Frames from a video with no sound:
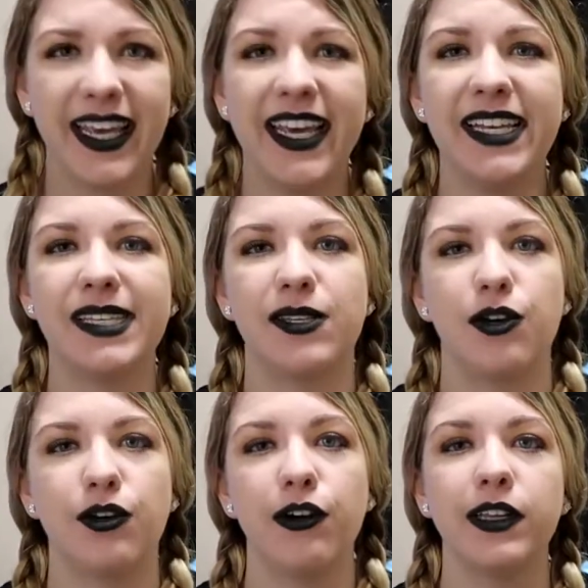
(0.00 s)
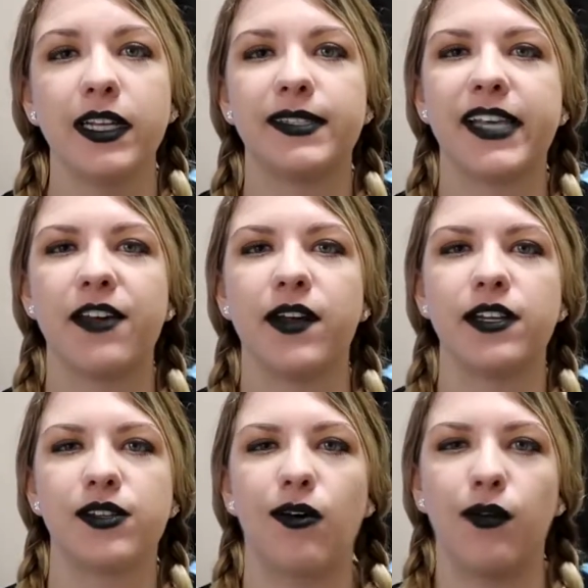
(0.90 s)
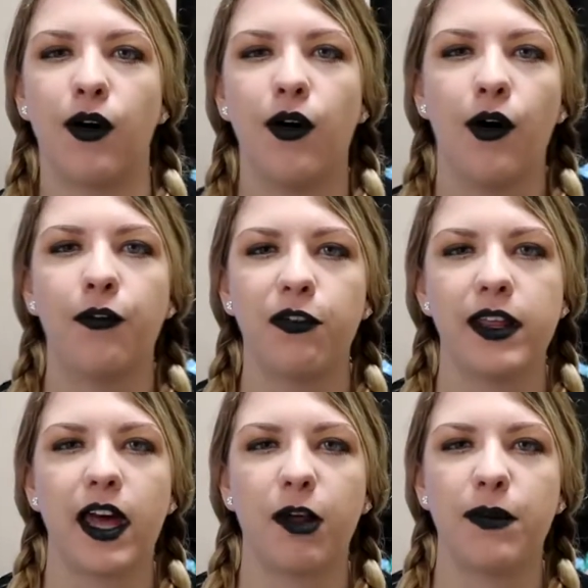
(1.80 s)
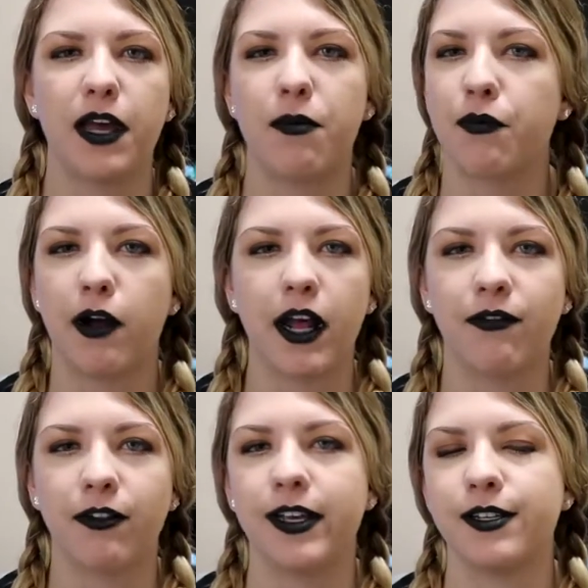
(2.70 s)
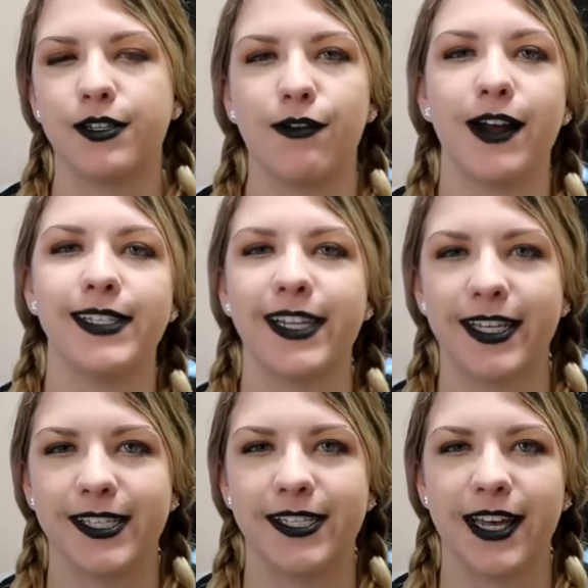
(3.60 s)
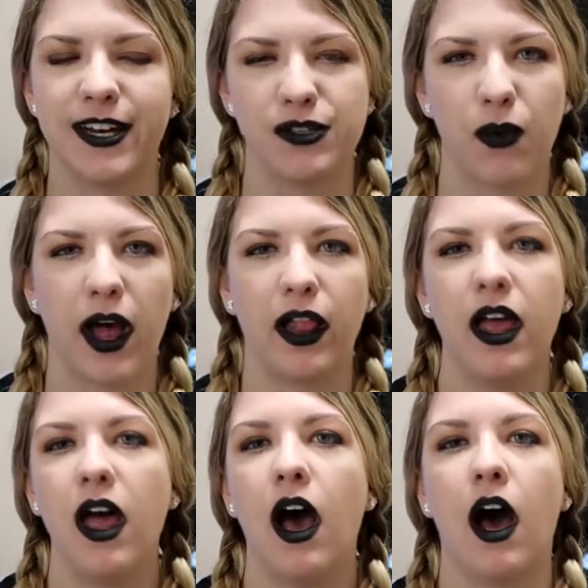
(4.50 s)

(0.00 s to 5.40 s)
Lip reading: is currently saving, so hopefully that'll be up right after this so you guys can listen to that as well.